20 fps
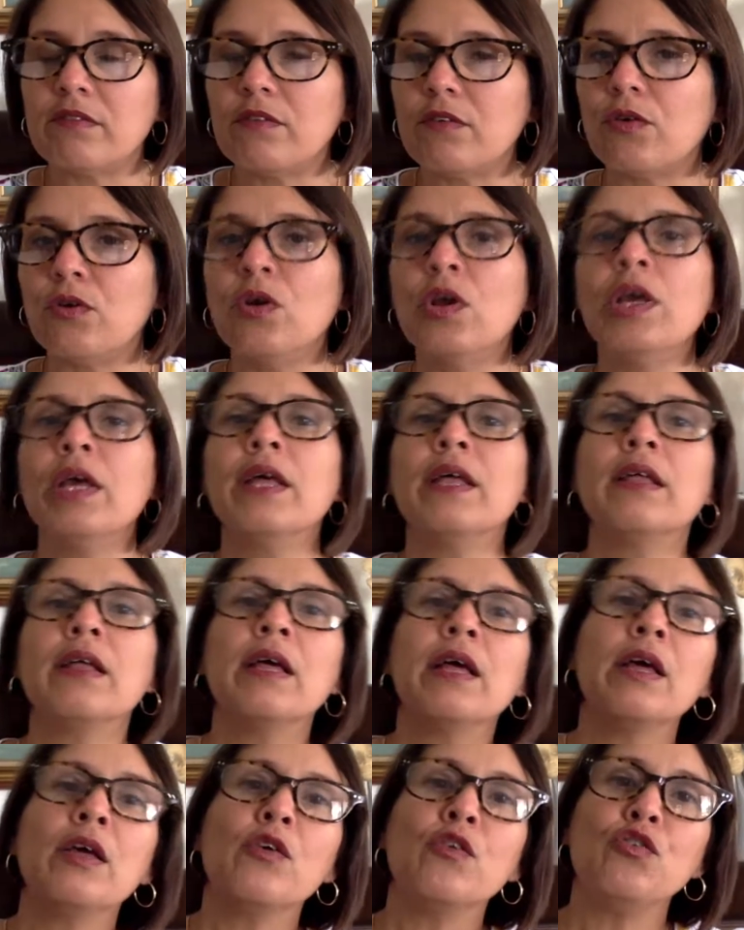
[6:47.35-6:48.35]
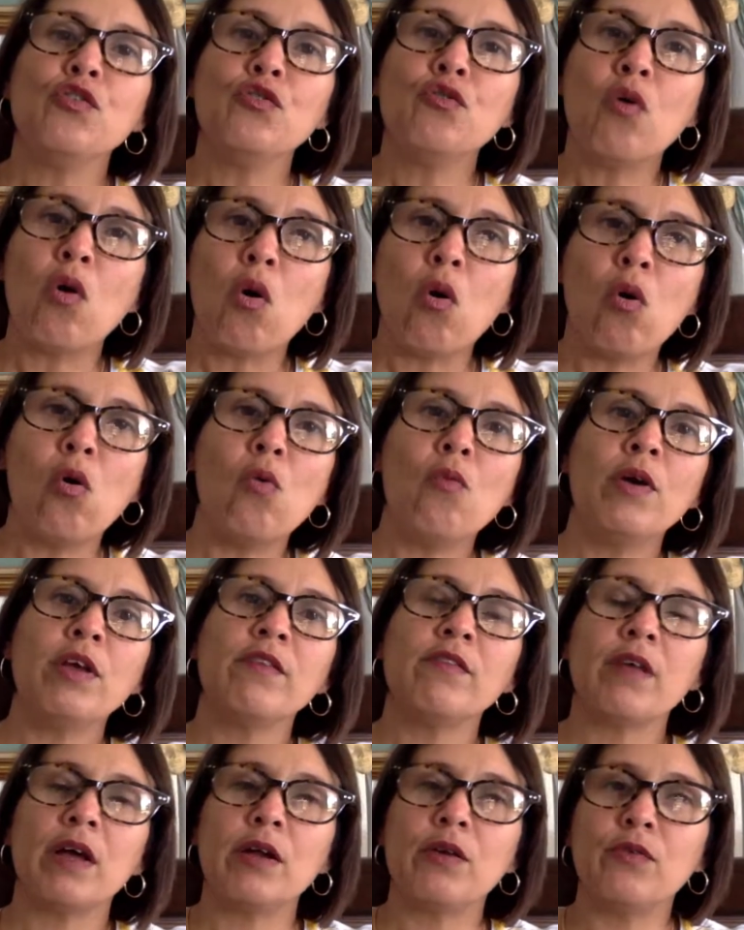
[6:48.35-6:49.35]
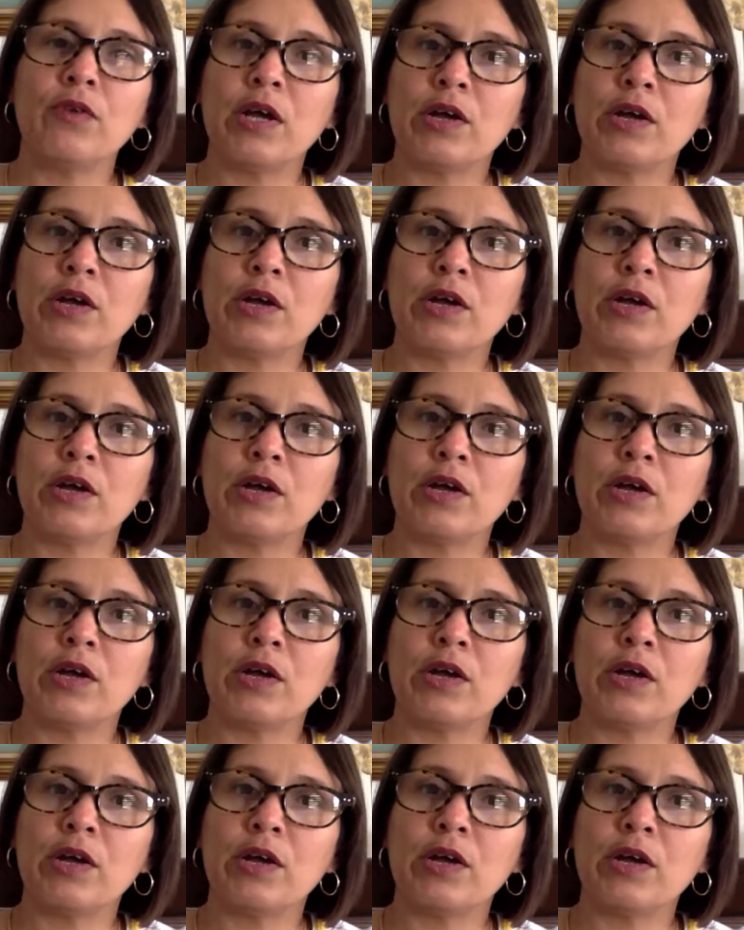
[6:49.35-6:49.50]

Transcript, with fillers: So you always are on